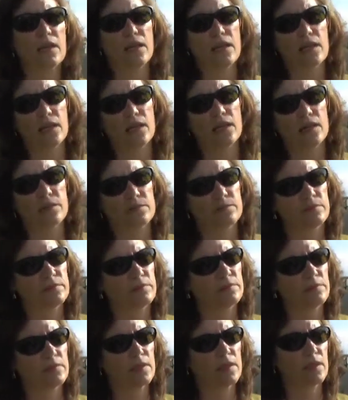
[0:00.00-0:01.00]
um,
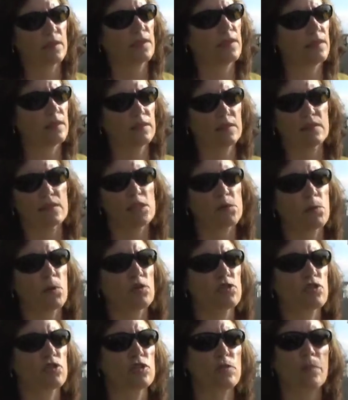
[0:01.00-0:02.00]
uh,
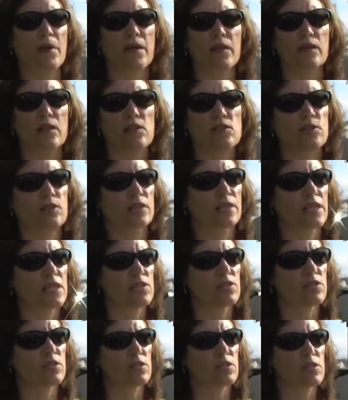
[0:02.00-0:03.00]
exposure to biological
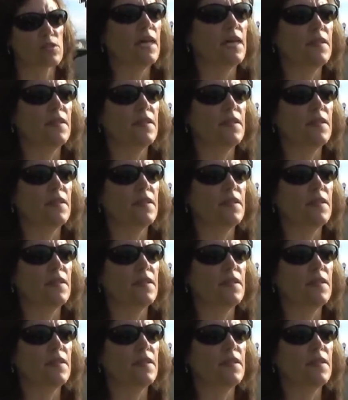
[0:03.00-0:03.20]
agents.